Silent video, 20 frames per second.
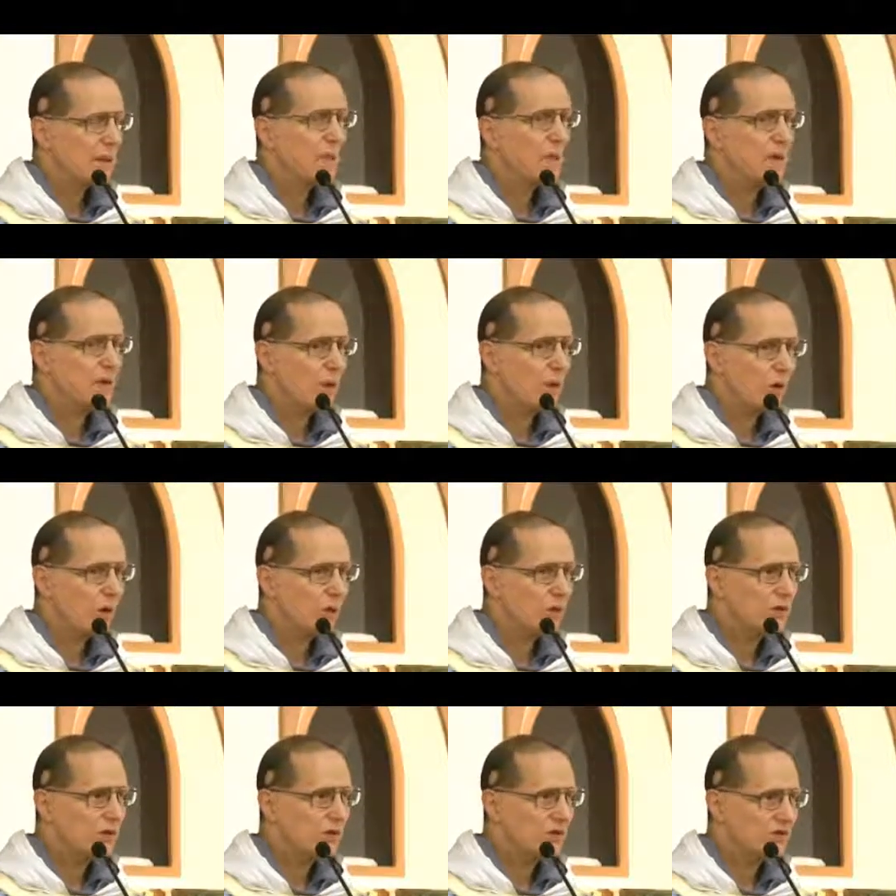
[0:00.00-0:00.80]

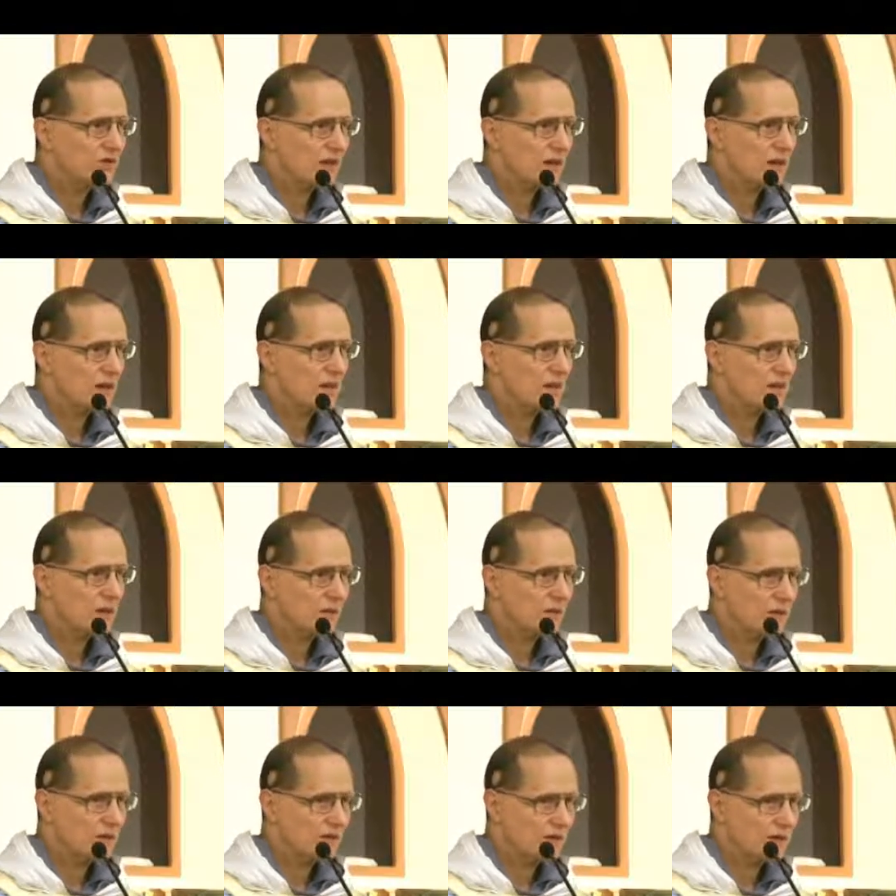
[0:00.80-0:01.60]
Behold your son,
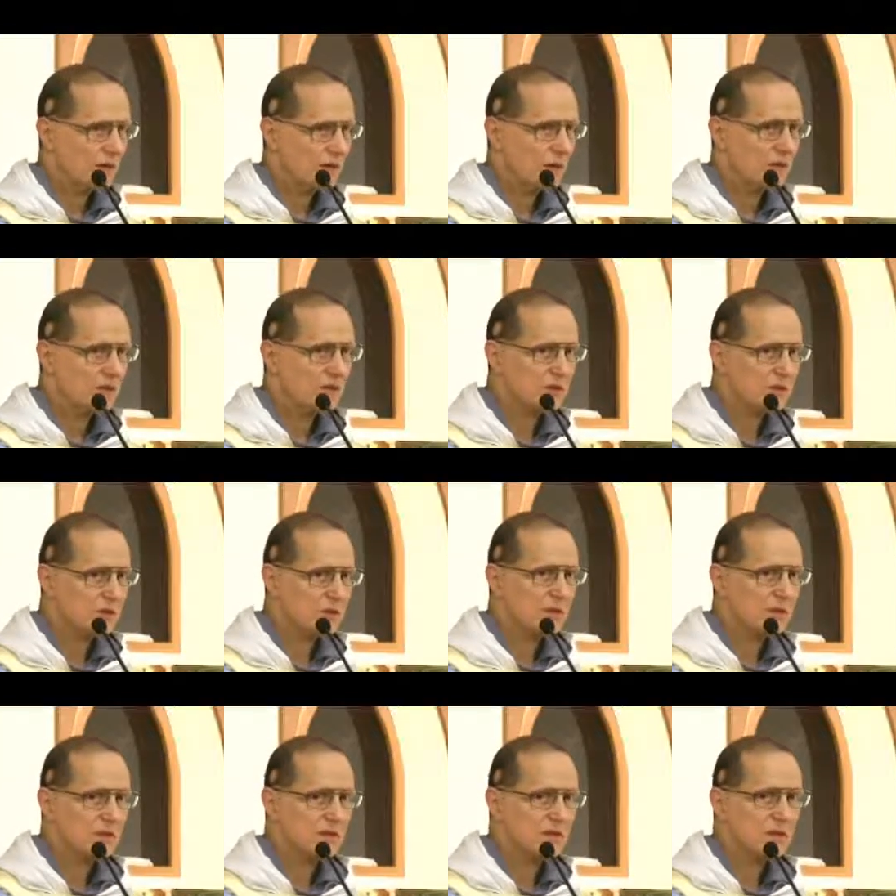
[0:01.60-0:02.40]
are uh, referring to
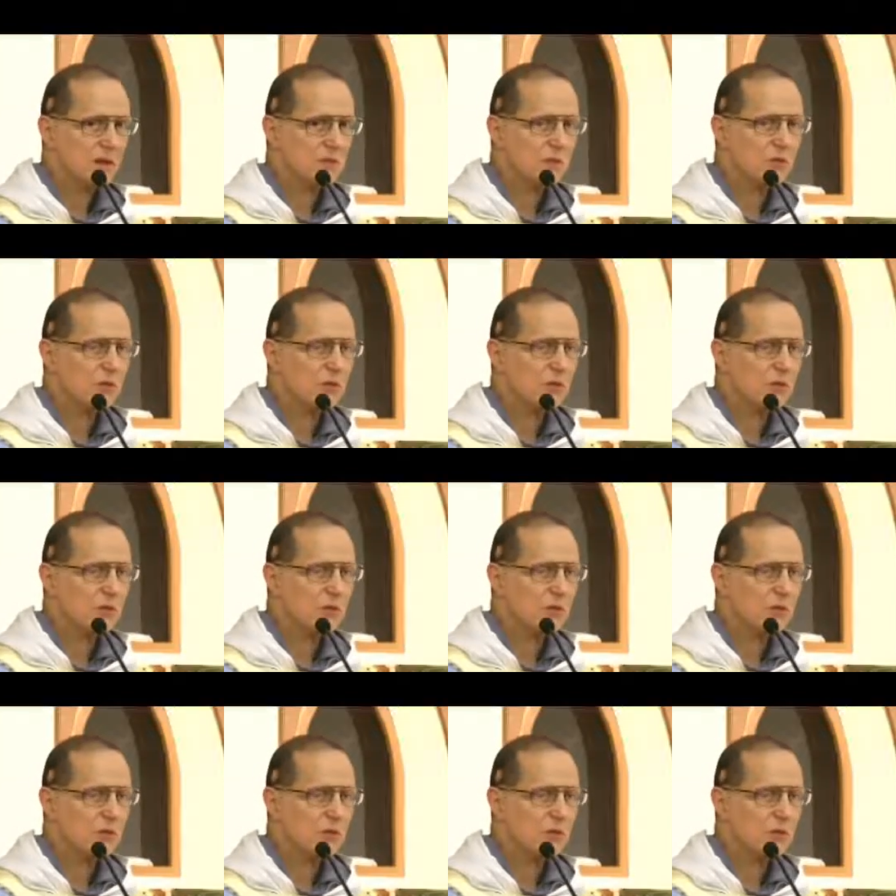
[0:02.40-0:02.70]
the disciple,